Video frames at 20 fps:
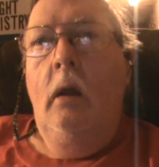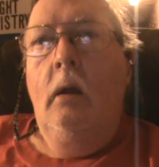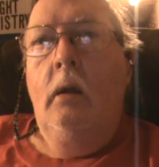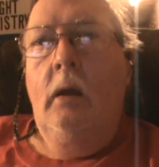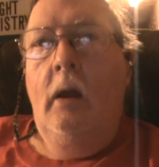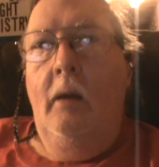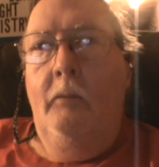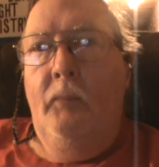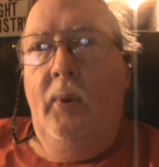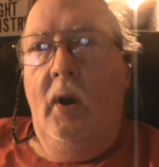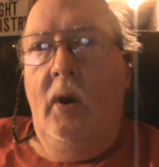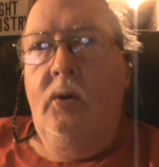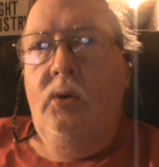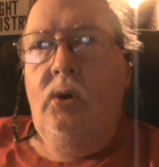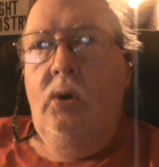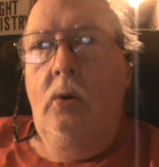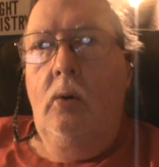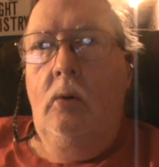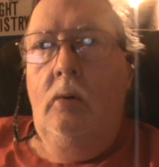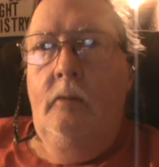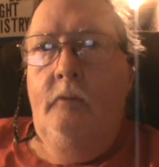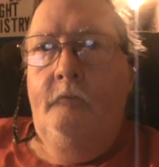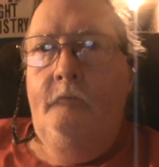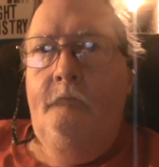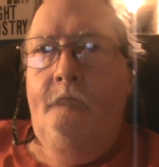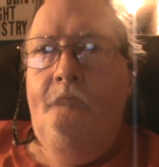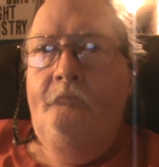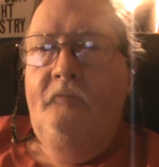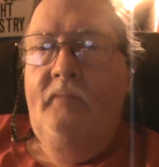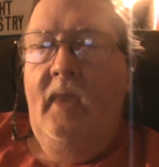God bless you.
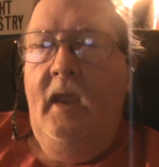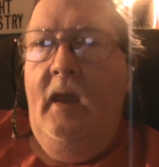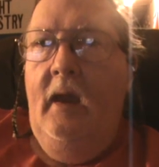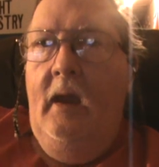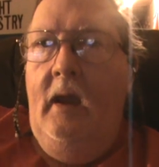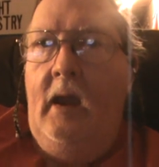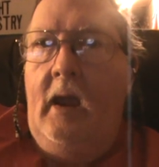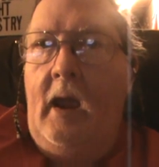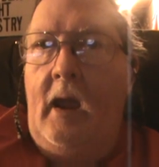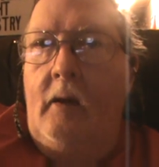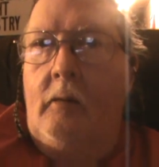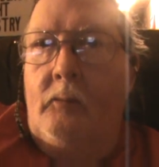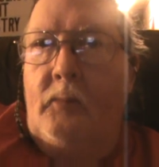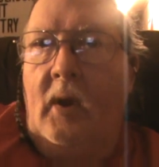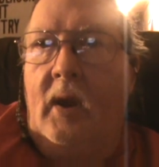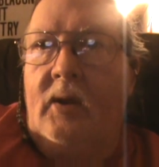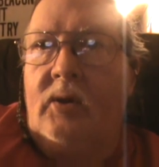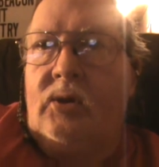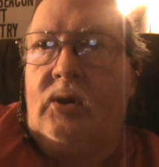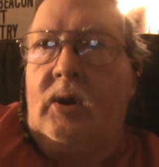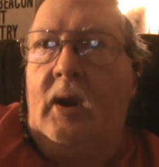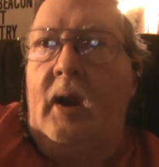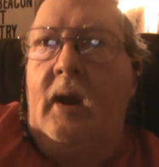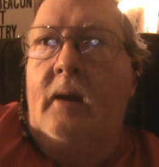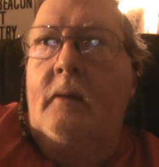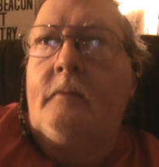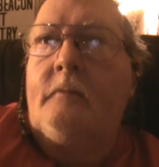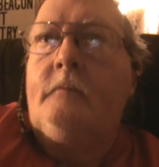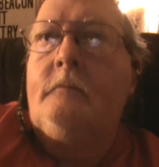Have a blessed day.